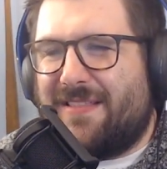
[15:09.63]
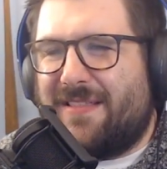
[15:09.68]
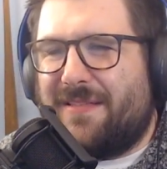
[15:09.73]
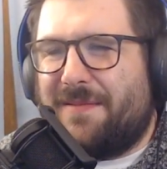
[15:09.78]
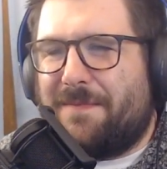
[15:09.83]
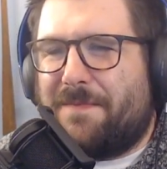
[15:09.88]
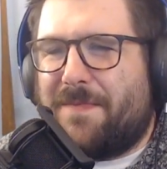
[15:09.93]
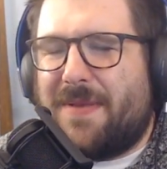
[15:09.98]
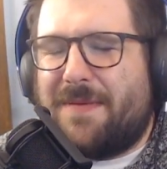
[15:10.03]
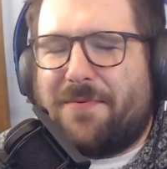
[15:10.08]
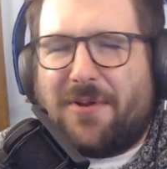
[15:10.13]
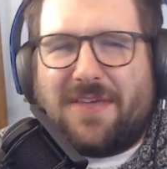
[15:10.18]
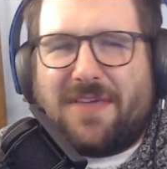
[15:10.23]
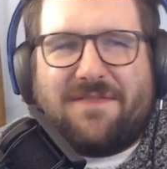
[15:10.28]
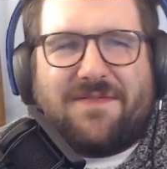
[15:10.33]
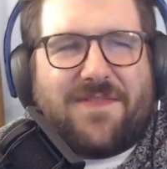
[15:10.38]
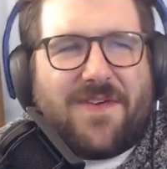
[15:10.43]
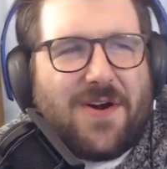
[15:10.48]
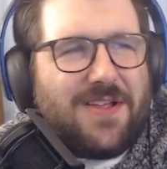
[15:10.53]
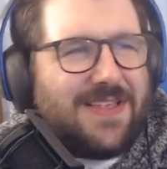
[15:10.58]
People get
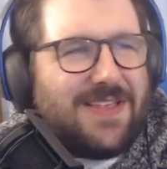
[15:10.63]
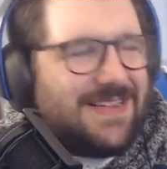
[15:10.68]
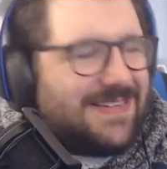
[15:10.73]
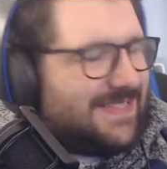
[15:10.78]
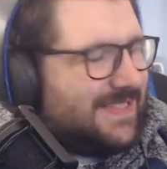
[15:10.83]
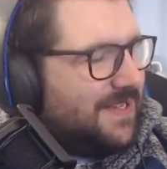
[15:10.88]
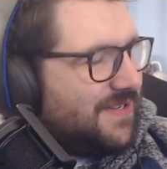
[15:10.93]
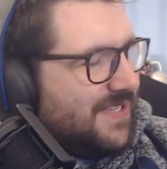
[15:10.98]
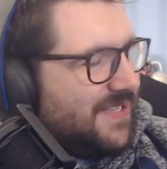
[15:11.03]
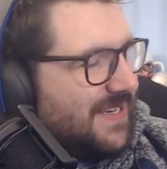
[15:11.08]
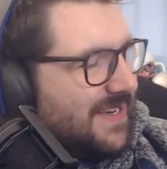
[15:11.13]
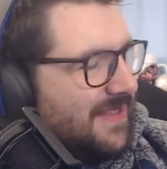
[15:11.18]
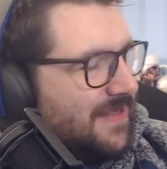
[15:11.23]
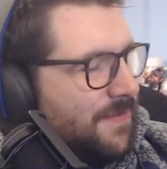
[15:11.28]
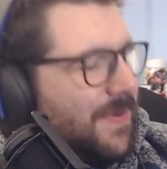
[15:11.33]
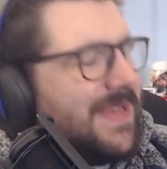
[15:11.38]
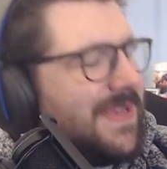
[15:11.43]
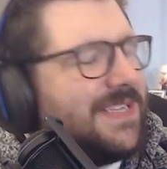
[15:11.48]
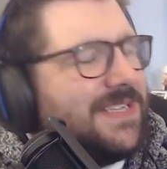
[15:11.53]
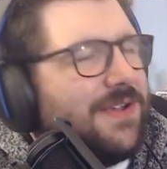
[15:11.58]
far less tilted in the
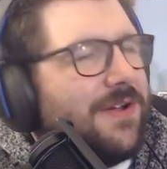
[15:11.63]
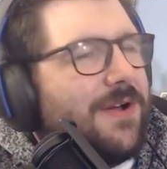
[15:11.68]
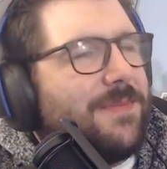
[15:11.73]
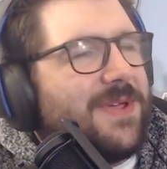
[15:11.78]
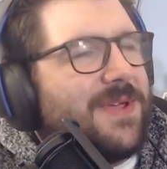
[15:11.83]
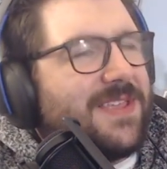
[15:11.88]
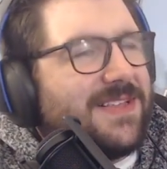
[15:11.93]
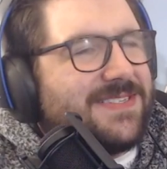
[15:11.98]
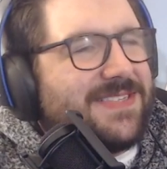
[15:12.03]
PTR because